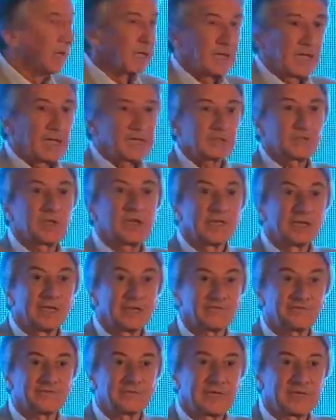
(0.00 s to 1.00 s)
It
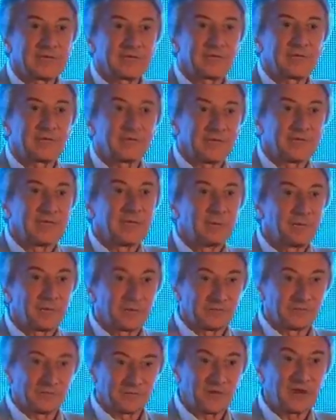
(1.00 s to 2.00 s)
lifted the
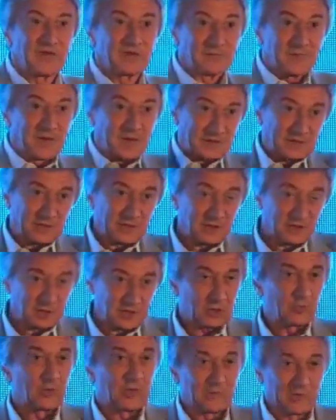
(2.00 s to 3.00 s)
number of trademarked
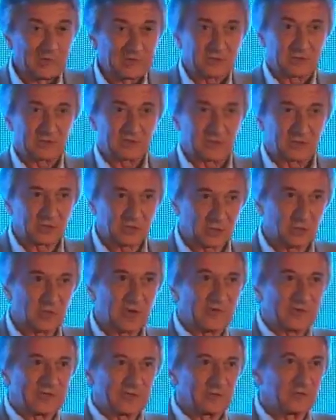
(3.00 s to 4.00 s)
search queries, or search
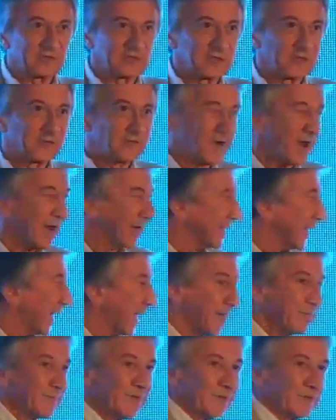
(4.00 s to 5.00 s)
queries using the brand
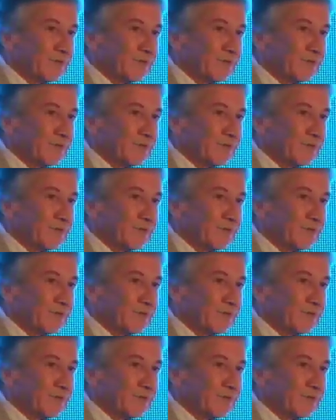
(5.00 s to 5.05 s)
name that